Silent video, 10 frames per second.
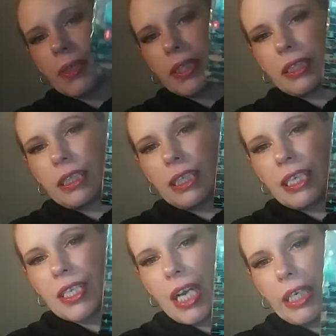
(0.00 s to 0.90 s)
with the
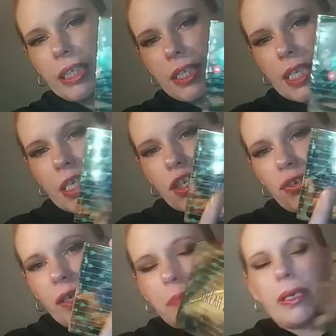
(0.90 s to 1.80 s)
design. It says
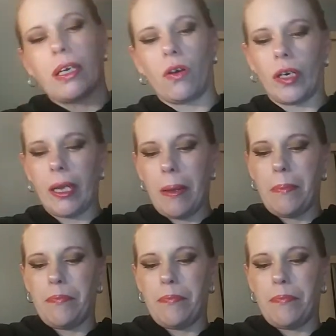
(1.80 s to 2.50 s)
Dream Big on it.